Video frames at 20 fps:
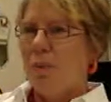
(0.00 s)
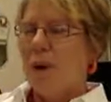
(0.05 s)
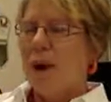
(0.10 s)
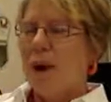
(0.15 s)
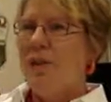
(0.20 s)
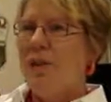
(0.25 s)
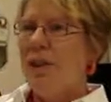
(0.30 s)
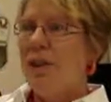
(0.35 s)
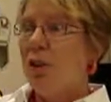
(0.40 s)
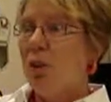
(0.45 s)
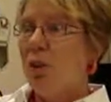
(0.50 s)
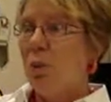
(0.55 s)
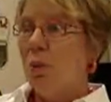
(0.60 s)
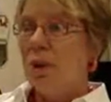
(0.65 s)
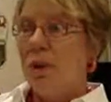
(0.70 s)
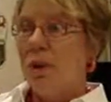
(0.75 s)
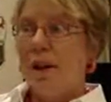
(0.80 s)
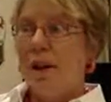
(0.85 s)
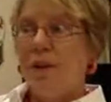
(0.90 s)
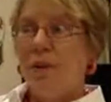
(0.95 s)
I think there were
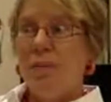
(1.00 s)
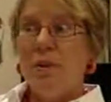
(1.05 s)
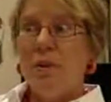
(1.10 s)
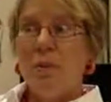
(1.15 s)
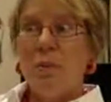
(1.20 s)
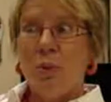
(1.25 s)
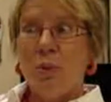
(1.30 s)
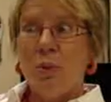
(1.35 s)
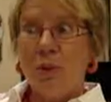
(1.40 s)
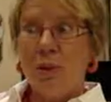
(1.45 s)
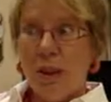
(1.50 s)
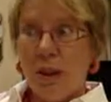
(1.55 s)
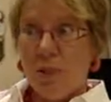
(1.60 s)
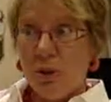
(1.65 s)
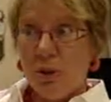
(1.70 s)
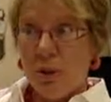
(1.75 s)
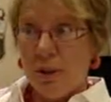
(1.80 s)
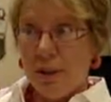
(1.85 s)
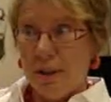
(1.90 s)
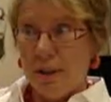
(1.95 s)
a lot of
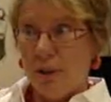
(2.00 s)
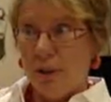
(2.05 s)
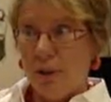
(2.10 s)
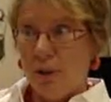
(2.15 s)
misperceptions at